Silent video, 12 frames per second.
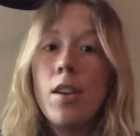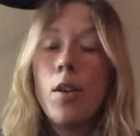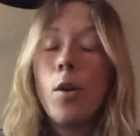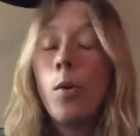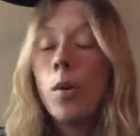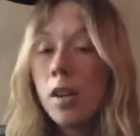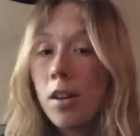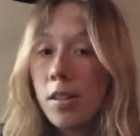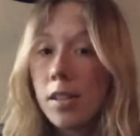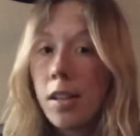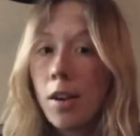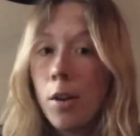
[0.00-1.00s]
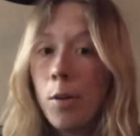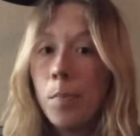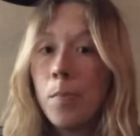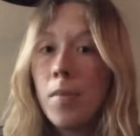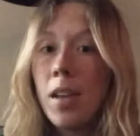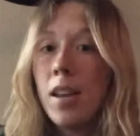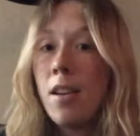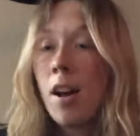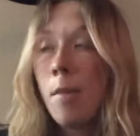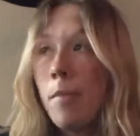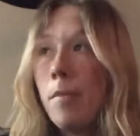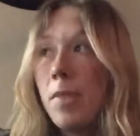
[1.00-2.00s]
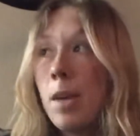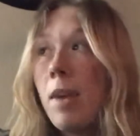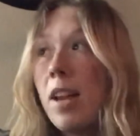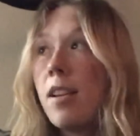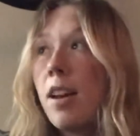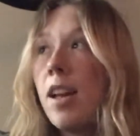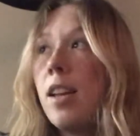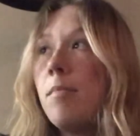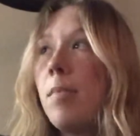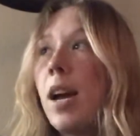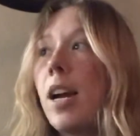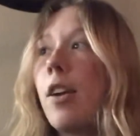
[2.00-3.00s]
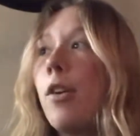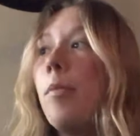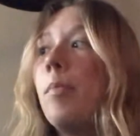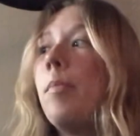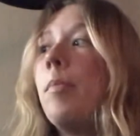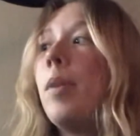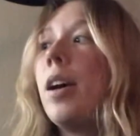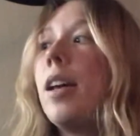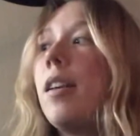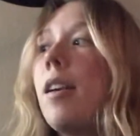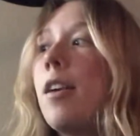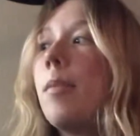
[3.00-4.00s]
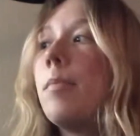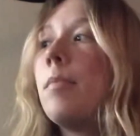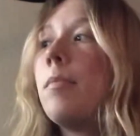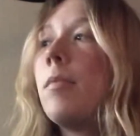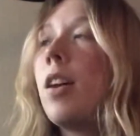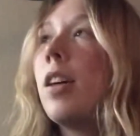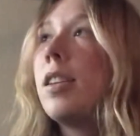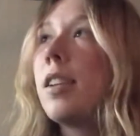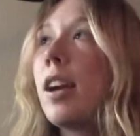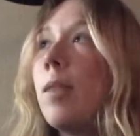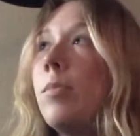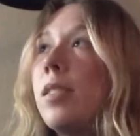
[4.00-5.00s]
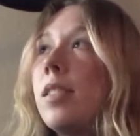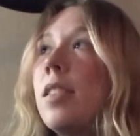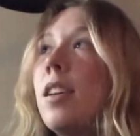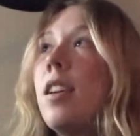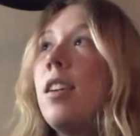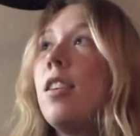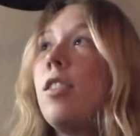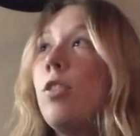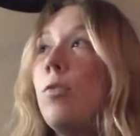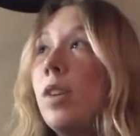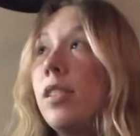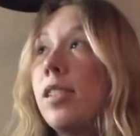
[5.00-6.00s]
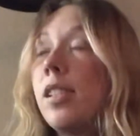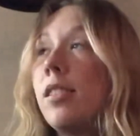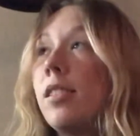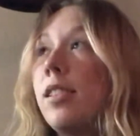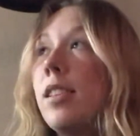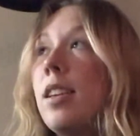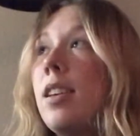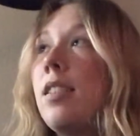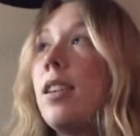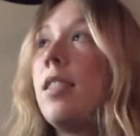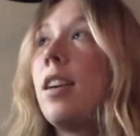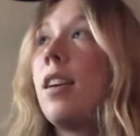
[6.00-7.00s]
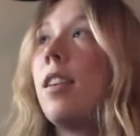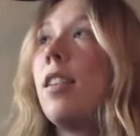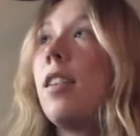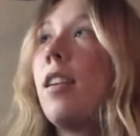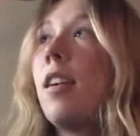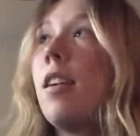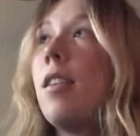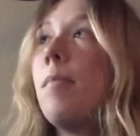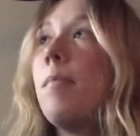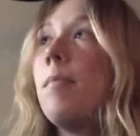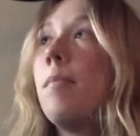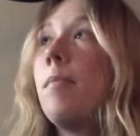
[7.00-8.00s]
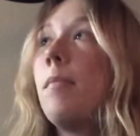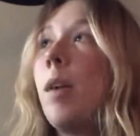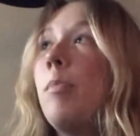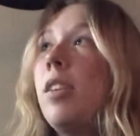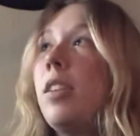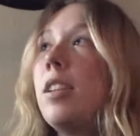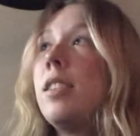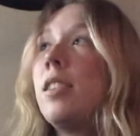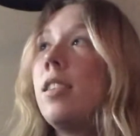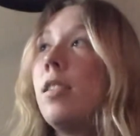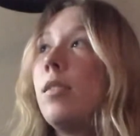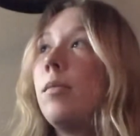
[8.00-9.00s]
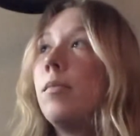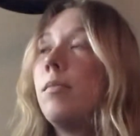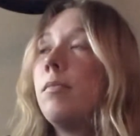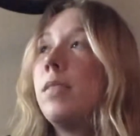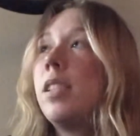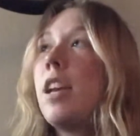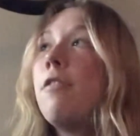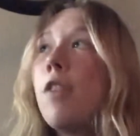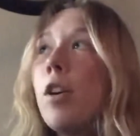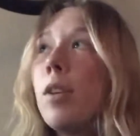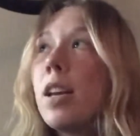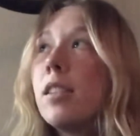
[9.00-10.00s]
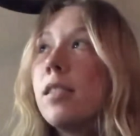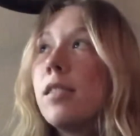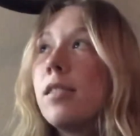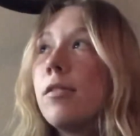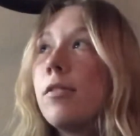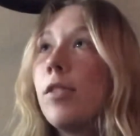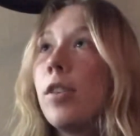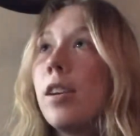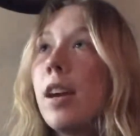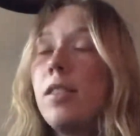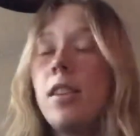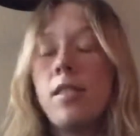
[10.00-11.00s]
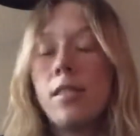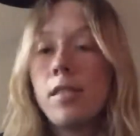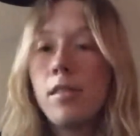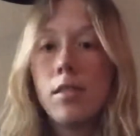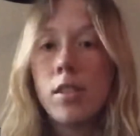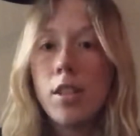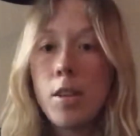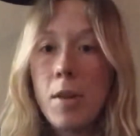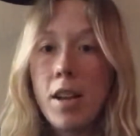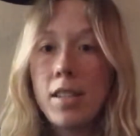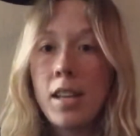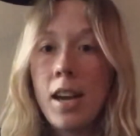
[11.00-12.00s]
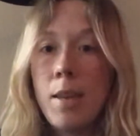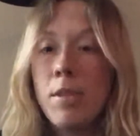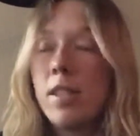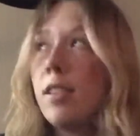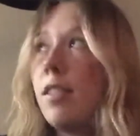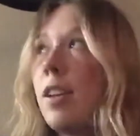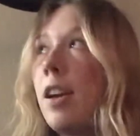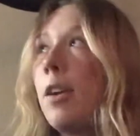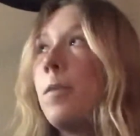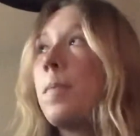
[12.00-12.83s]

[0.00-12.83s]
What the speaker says: or a nursing home, and they might not end back home. But a lot of times you will still see that their ability to stay focused for at least a certain amount of time is still there.